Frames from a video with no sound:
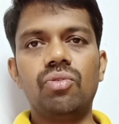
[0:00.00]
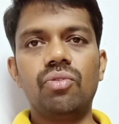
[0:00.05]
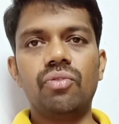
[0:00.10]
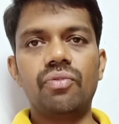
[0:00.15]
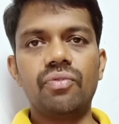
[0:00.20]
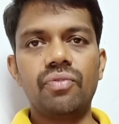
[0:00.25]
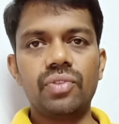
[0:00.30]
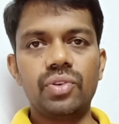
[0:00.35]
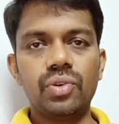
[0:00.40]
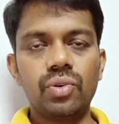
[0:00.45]

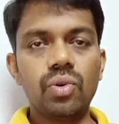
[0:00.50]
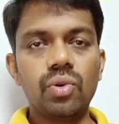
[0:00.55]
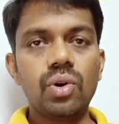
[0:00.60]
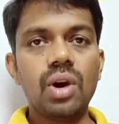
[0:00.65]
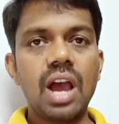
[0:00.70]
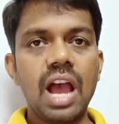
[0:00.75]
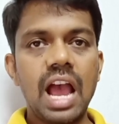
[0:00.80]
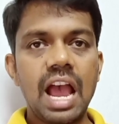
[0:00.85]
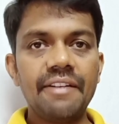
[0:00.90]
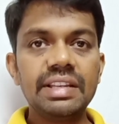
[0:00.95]
if you're
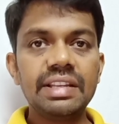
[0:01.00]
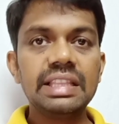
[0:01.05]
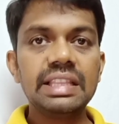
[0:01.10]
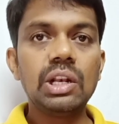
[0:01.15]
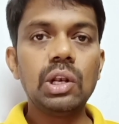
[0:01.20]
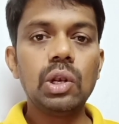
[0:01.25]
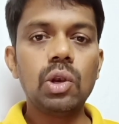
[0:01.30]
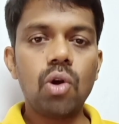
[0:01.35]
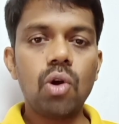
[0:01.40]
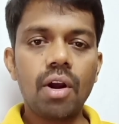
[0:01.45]
having a
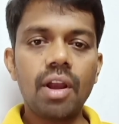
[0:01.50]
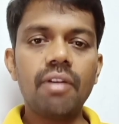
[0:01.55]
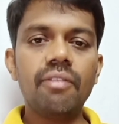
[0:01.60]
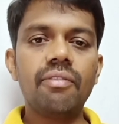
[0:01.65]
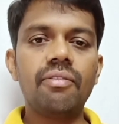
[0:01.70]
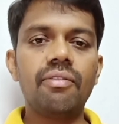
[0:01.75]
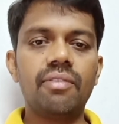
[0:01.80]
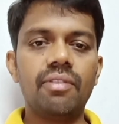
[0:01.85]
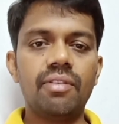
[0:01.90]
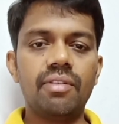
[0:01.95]
lot
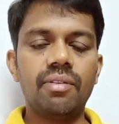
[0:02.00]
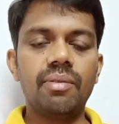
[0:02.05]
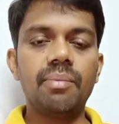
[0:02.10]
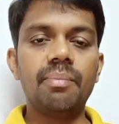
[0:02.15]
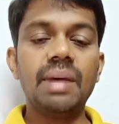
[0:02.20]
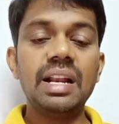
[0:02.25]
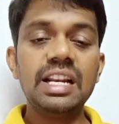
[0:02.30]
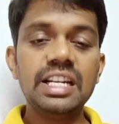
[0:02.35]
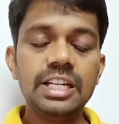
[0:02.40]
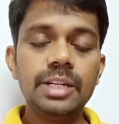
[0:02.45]
of uh,
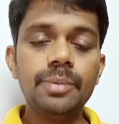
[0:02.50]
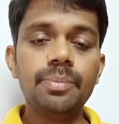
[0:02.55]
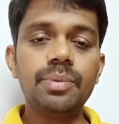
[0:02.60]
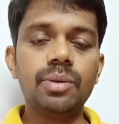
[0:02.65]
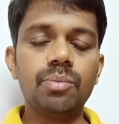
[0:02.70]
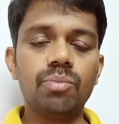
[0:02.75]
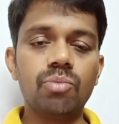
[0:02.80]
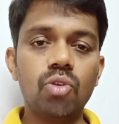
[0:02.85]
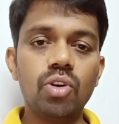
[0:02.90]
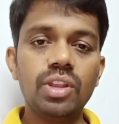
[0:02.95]
multiple,
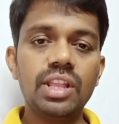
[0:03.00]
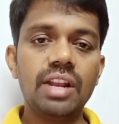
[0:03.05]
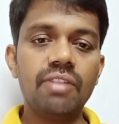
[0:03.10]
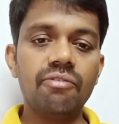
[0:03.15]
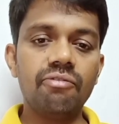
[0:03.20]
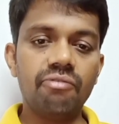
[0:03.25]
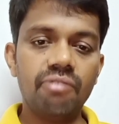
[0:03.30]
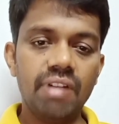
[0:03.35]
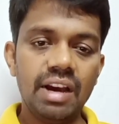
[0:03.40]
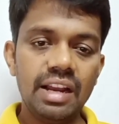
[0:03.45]
more
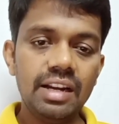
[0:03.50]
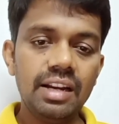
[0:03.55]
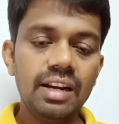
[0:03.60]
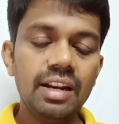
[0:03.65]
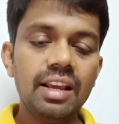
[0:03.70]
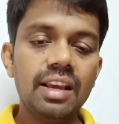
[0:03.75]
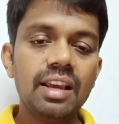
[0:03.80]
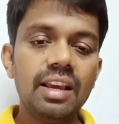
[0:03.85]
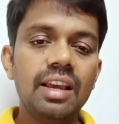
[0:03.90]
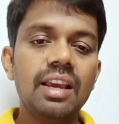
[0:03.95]
than
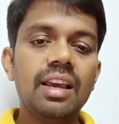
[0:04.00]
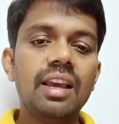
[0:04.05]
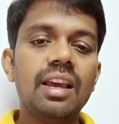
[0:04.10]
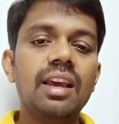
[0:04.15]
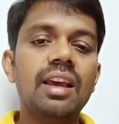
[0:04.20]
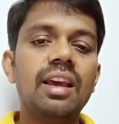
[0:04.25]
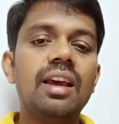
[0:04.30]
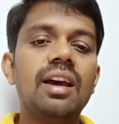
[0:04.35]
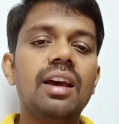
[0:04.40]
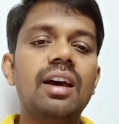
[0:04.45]
one
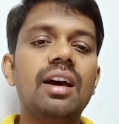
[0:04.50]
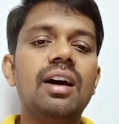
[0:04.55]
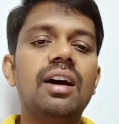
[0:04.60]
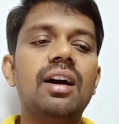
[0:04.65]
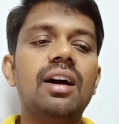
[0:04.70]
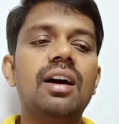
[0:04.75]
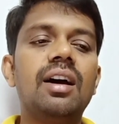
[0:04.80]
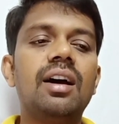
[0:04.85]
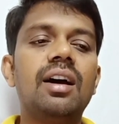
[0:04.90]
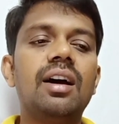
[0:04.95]

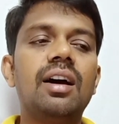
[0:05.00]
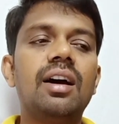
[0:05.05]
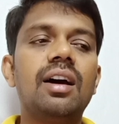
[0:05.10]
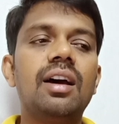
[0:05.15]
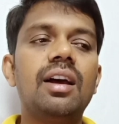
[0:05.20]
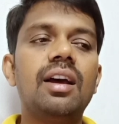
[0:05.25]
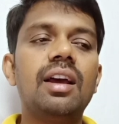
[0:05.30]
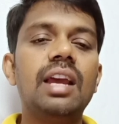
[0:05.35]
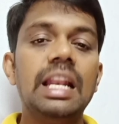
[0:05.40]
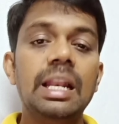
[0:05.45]
uh,
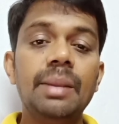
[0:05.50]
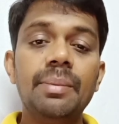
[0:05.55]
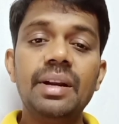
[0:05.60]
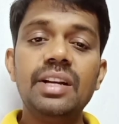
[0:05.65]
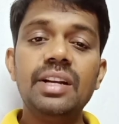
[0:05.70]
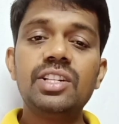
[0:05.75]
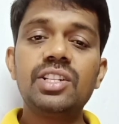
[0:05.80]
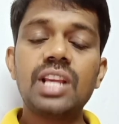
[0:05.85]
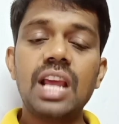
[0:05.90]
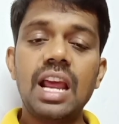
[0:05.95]

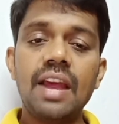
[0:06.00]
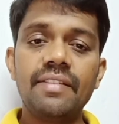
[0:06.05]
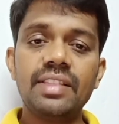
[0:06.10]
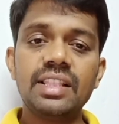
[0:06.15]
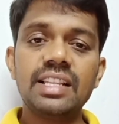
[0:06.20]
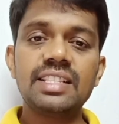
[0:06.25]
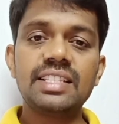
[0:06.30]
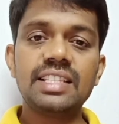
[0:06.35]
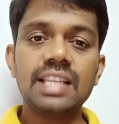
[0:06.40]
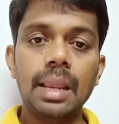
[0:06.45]
elements having
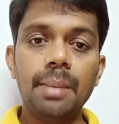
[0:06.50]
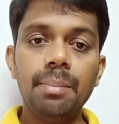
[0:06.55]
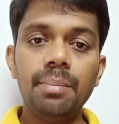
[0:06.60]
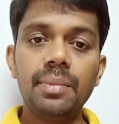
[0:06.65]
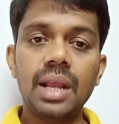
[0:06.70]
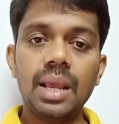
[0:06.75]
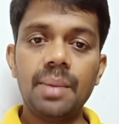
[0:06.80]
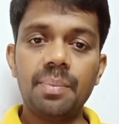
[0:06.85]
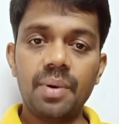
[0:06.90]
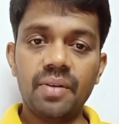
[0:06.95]
the same
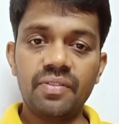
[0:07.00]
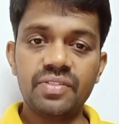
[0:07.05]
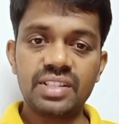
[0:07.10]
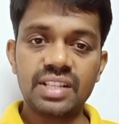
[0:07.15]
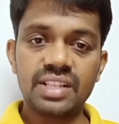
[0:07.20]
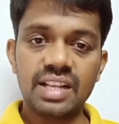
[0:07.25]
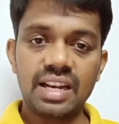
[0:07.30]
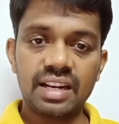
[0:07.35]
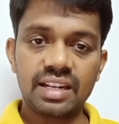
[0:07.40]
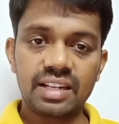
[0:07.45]
type of
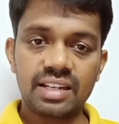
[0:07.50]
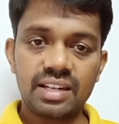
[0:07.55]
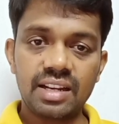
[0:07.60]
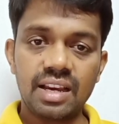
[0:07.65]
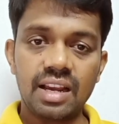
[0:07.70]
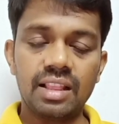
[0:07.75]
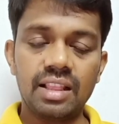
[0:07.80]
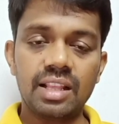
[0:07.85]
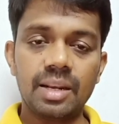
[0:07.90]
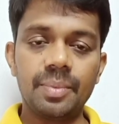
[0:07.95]

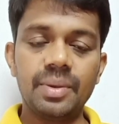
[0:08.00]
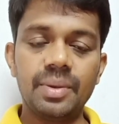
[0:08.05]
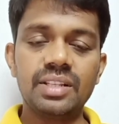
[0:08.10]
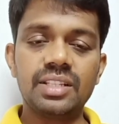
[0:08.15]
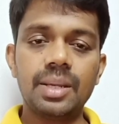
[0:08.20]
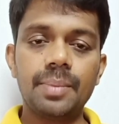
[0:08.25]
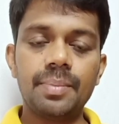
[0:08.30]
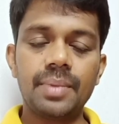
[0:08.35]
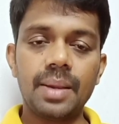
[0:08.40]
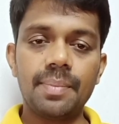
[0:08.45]
selector, that means
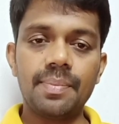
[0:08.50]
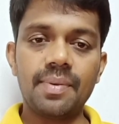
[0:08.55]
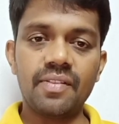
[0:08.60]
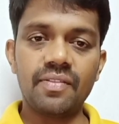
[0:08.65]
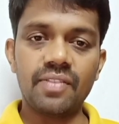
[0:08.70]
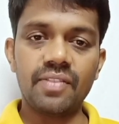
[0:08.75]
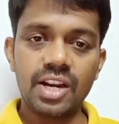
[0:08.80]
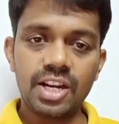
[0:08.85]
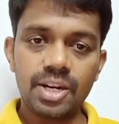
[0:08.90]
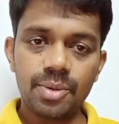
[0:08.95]
same type
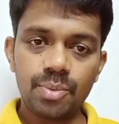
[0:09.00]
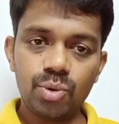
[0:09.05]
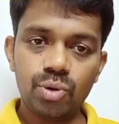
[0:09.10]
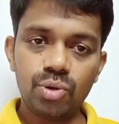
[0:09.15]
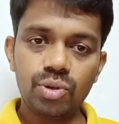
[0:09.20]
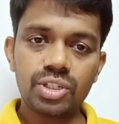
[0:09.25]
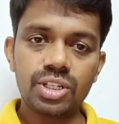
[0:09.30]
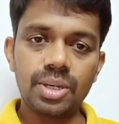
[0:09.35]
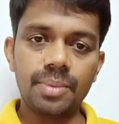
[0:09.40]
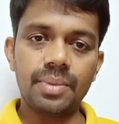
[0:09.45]
of
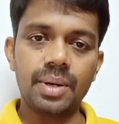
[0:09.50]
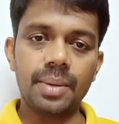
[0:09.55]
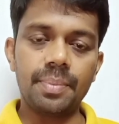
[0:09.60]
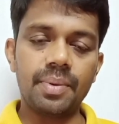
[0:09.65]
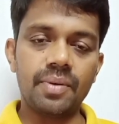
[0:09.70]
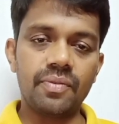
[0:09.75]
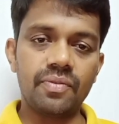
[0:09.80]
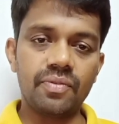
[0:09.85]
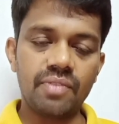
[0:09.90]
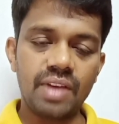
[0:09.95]
attributes, same type
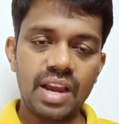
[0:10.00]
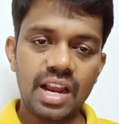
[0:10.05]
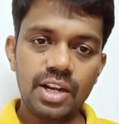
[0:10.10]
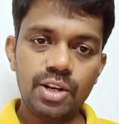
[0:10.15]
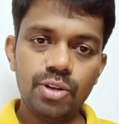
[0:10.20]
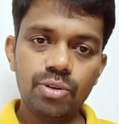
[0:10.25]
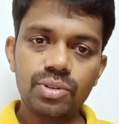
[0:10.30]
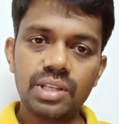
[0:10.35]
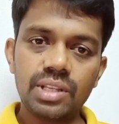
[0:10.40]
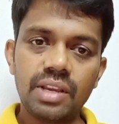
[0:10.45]
of
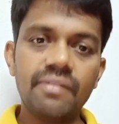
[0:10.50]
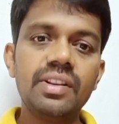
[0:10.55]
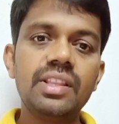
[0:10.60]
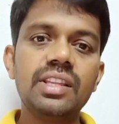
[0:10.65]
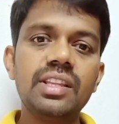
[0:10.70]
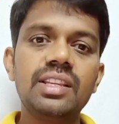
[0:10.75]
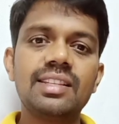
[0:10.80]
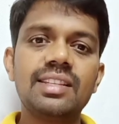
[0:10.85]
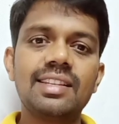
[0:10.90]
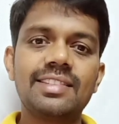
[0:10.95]
values,
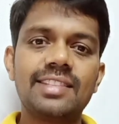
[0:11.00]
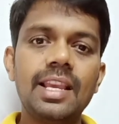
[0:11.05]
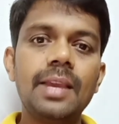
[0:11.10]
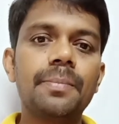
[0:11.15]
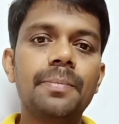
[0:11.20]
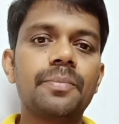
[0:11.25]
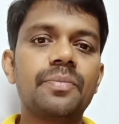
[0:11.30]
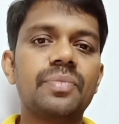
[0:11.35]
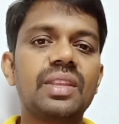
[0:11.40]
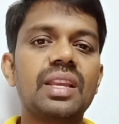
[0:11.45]
everything is the same,